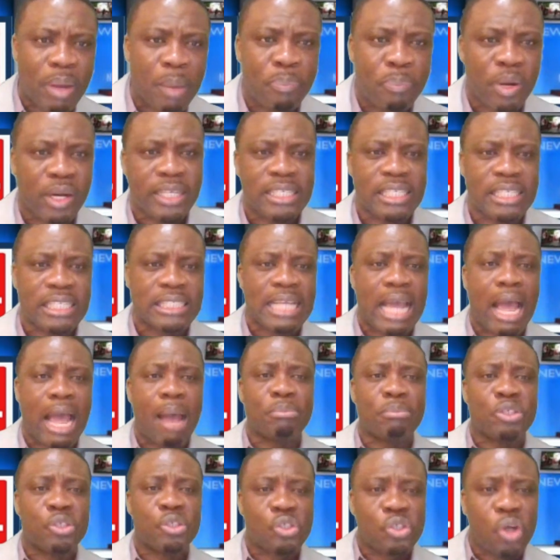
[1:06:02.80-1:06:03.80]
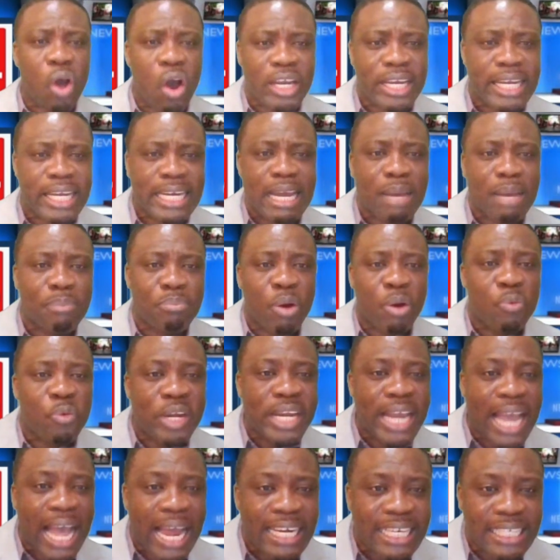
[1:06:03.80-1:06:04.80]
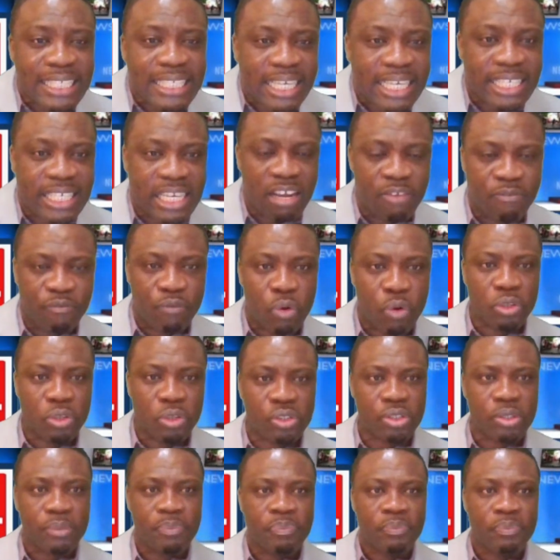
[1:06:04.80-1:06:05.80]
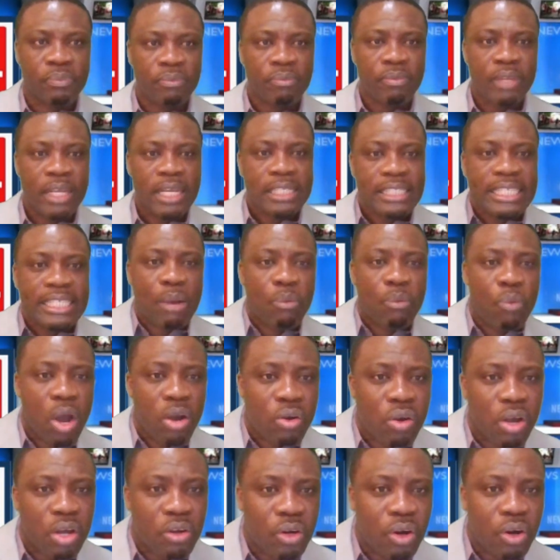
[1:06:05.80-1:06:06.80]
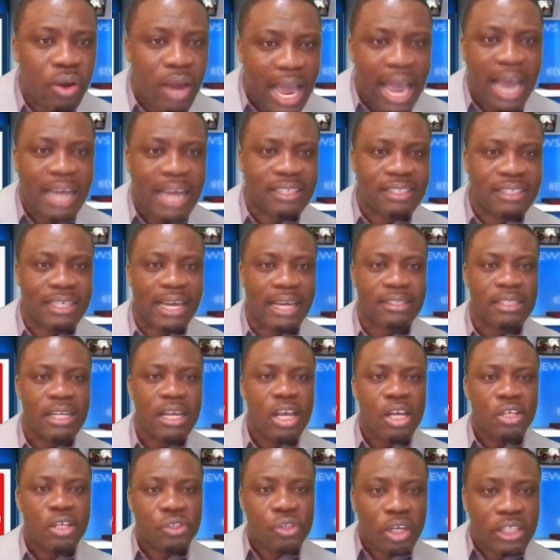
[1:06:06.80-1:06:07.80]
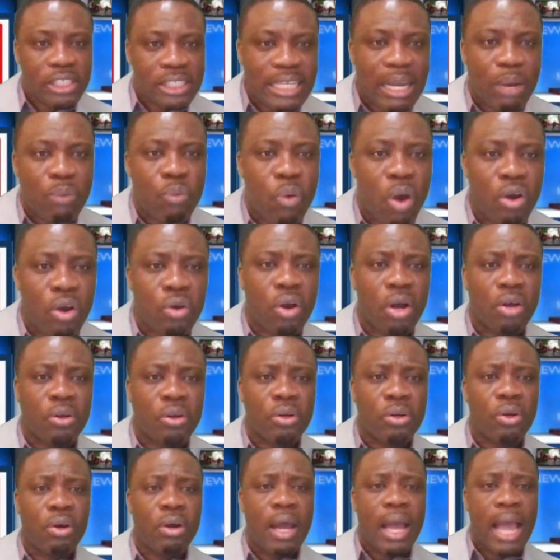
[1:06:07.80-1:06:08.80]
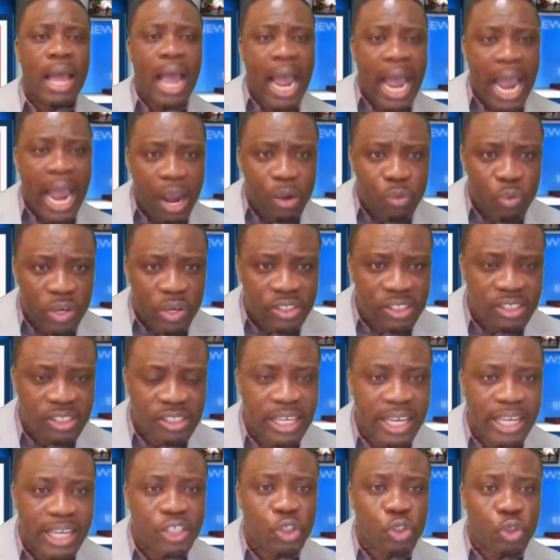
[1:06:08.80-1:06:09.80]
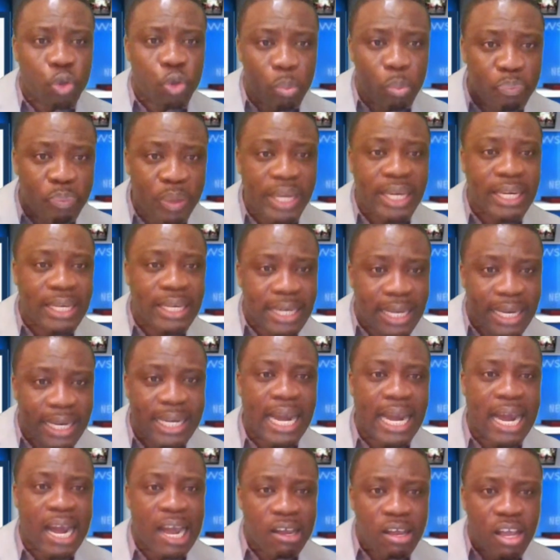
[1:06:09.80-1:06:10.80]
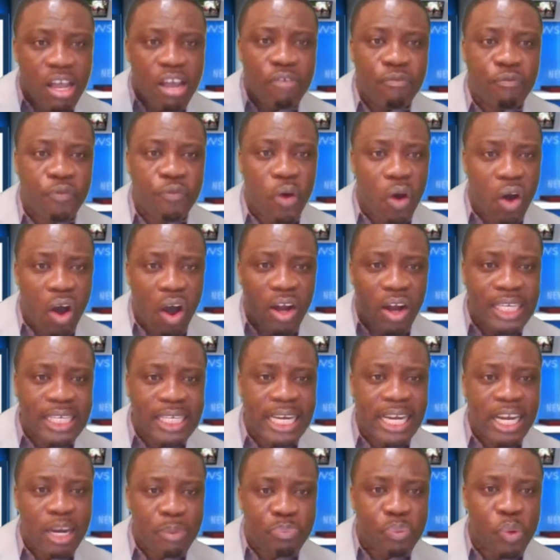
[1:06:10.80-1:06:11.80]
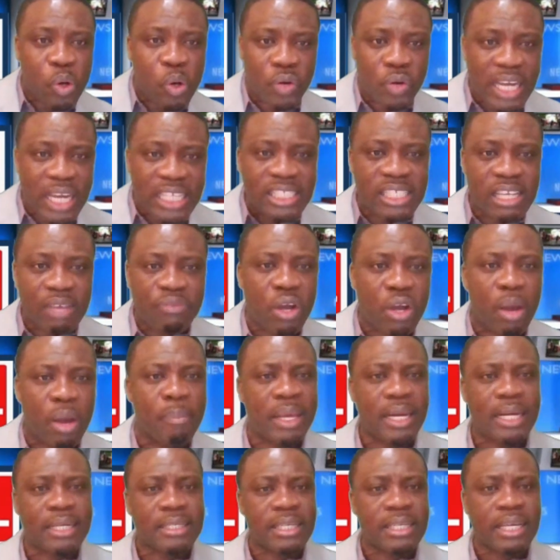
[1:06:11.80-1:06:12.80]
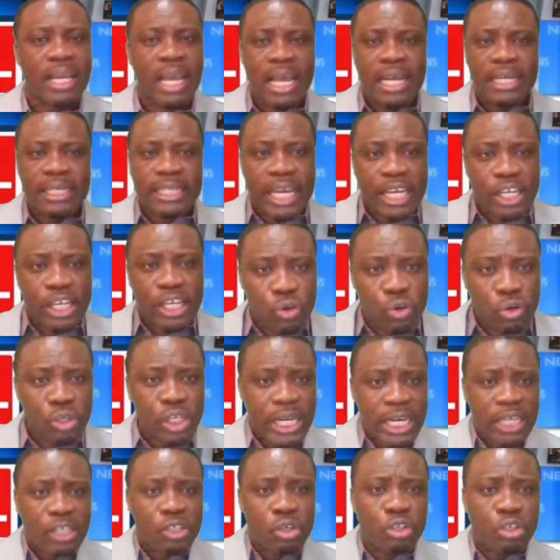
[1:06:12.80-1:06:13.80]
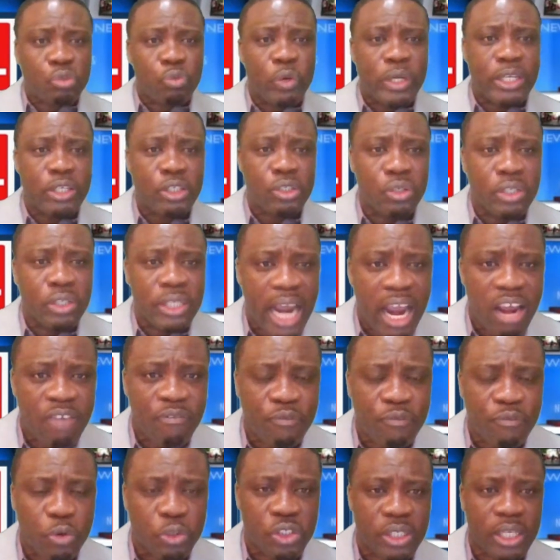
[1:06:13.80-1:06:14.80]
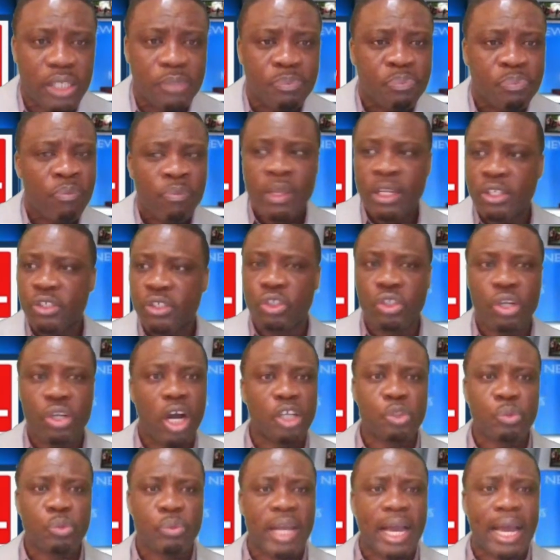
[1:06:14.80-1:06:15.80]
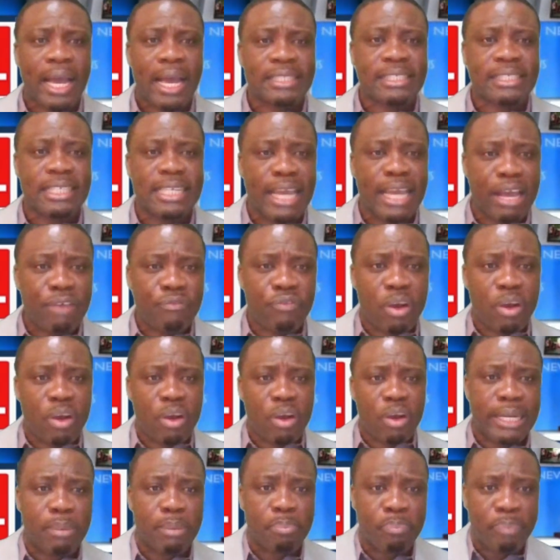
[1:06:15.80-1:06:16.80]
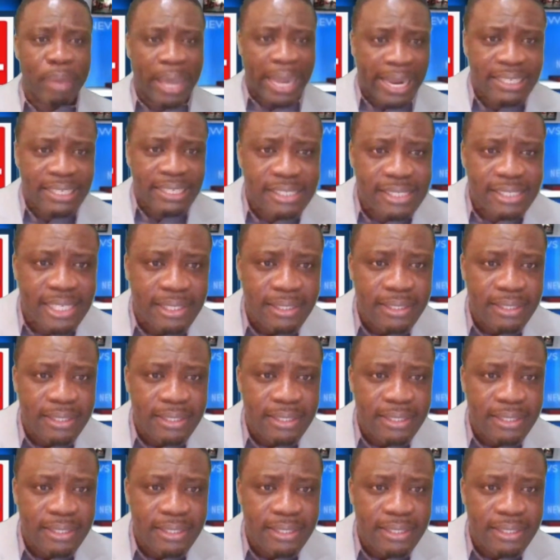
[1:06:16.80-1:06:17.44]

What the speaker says: politics. I'm talking about reality here, folks. Taiwan Gonglo has that. So Taiwan Gonglo, I would say, should be the guy for the progressive community. You need to unite forces. Joshua has never been the best